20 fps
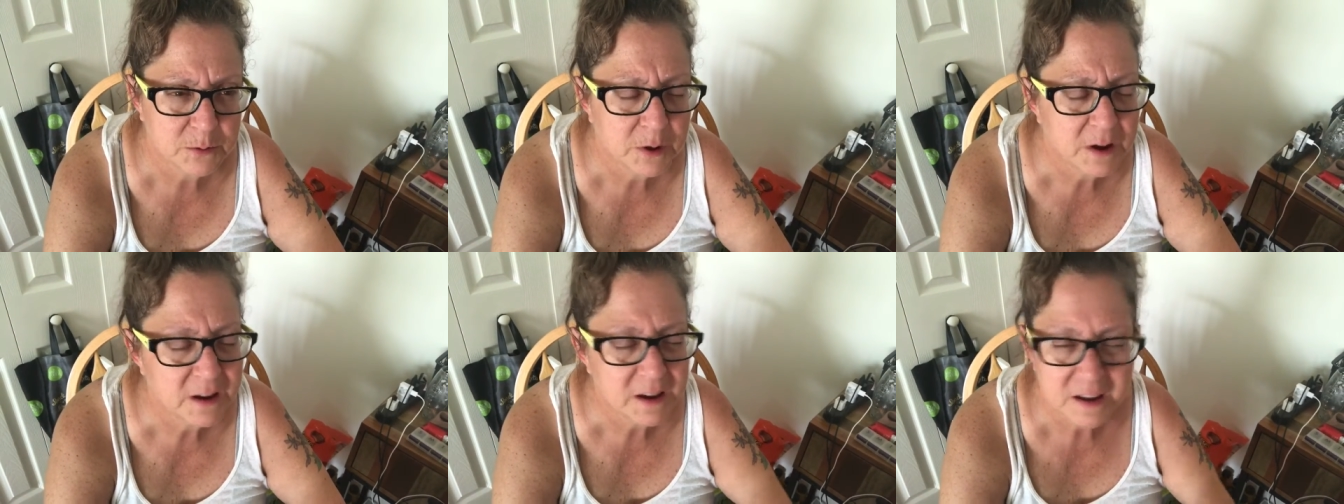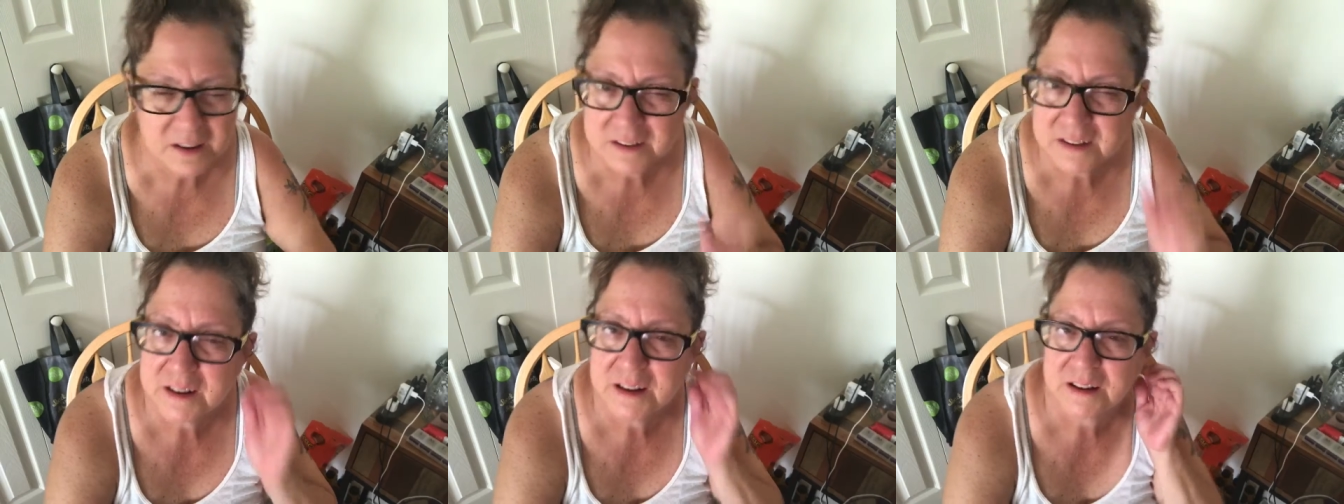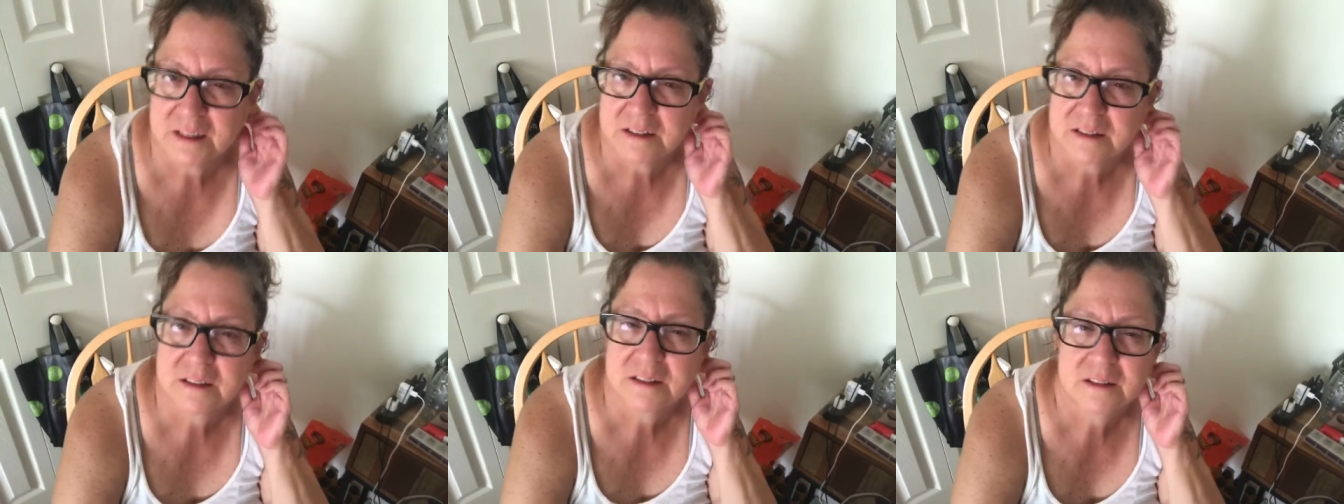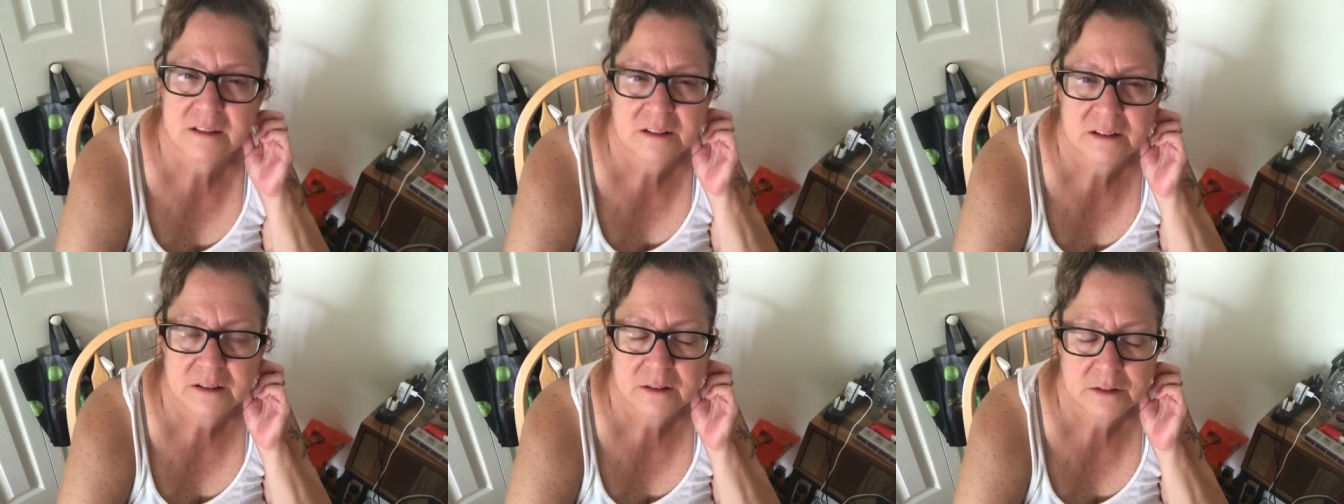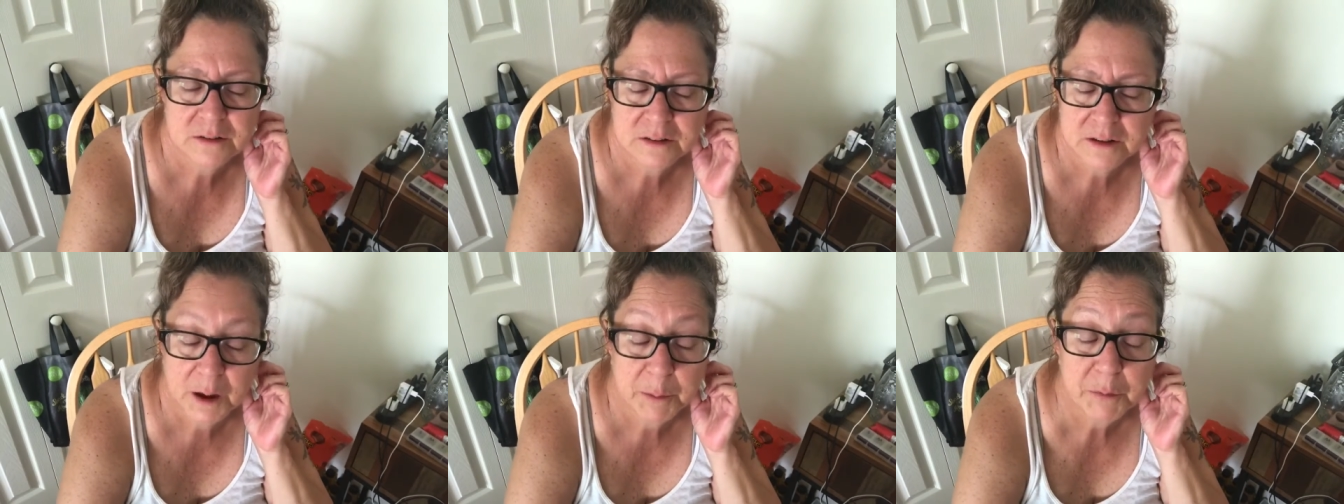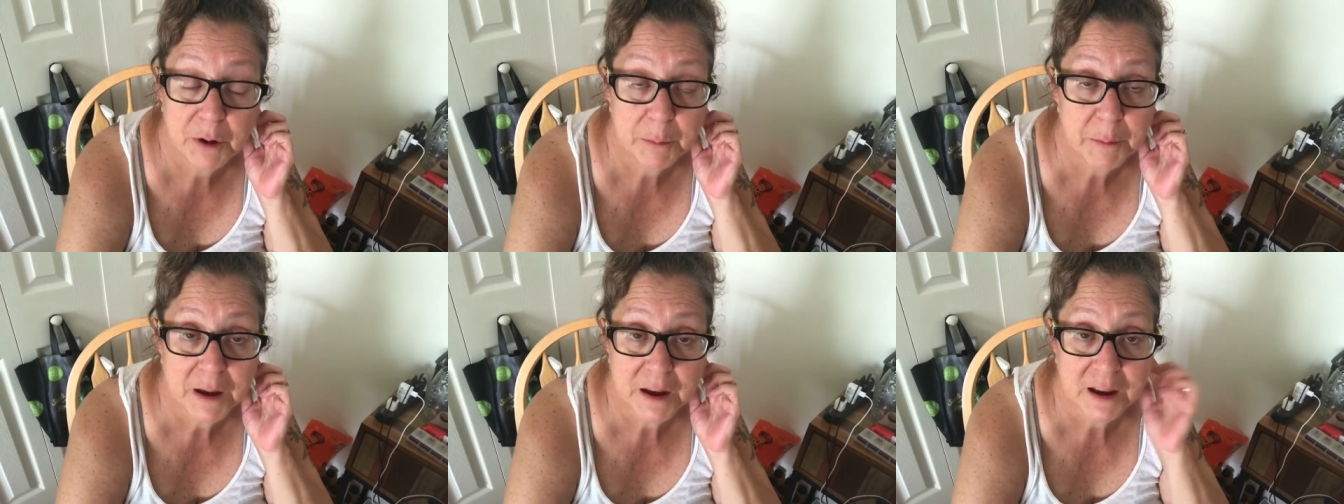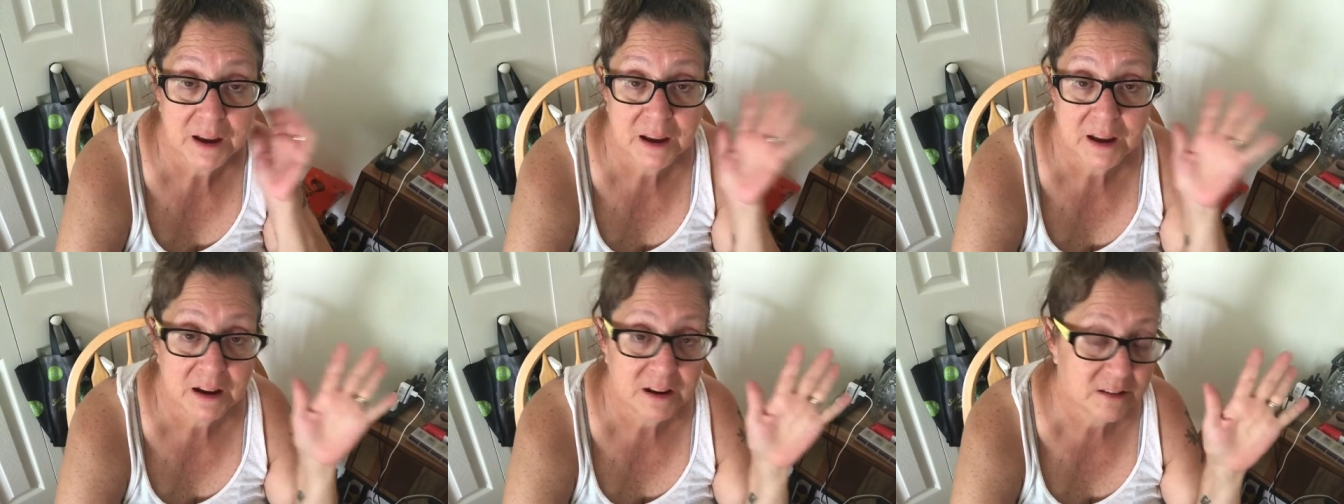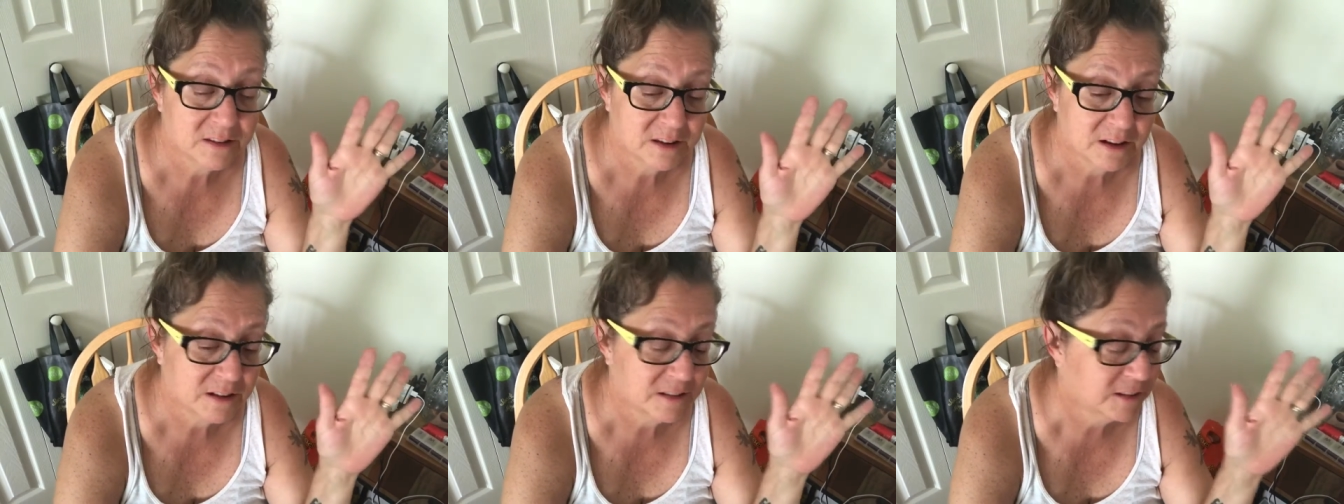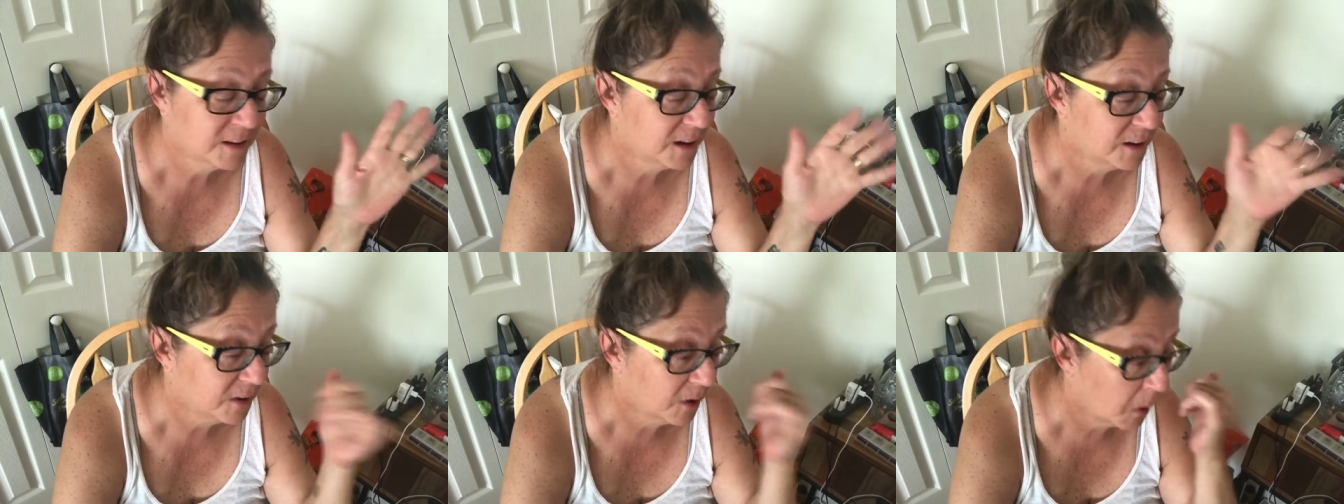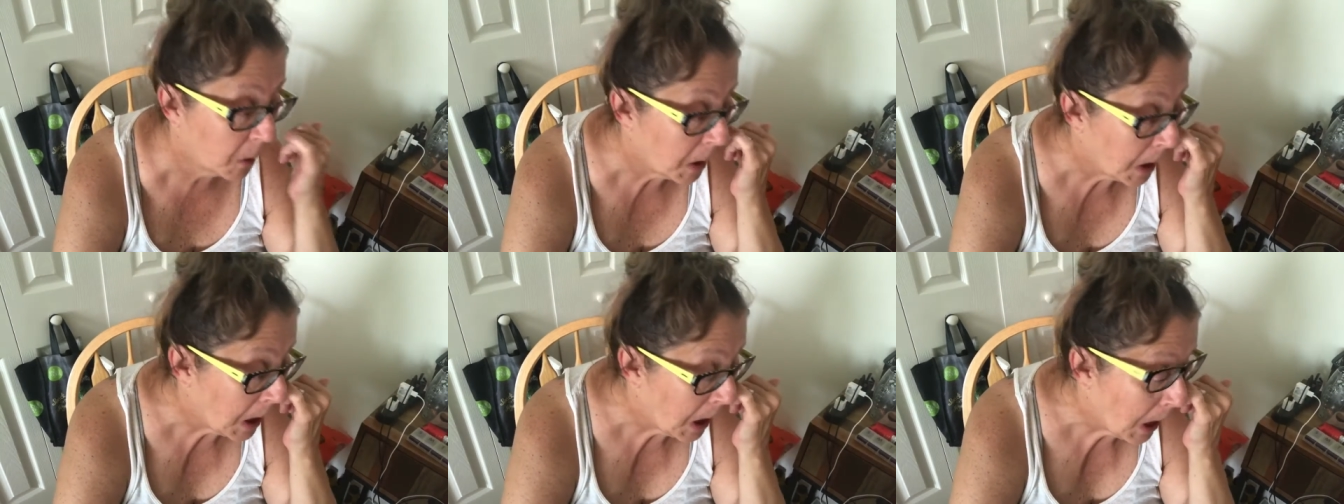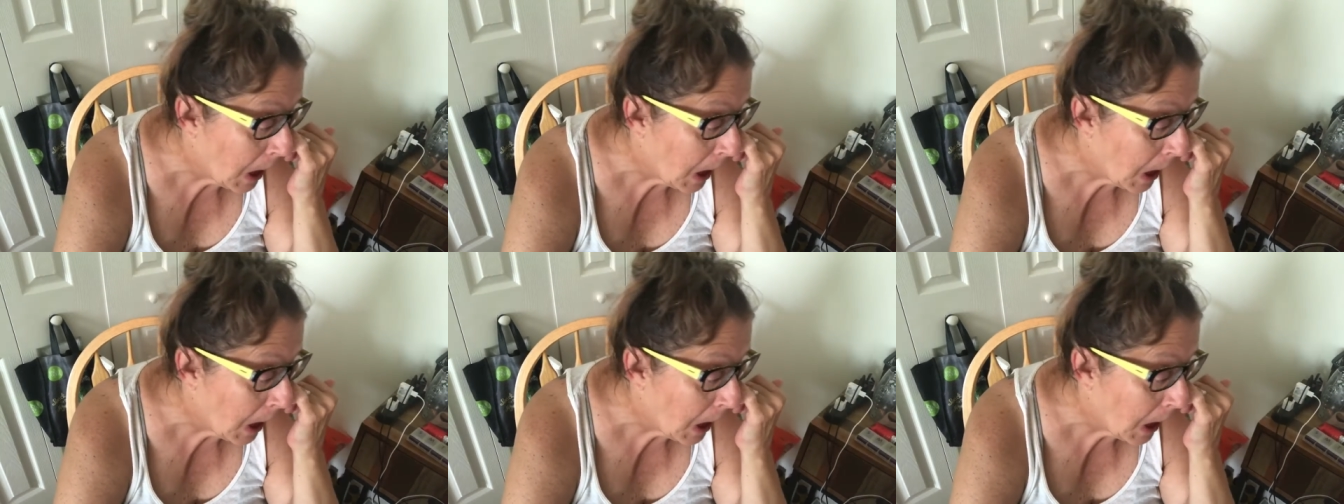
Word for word: Well, yes, it is. I'm not making any sense, I know.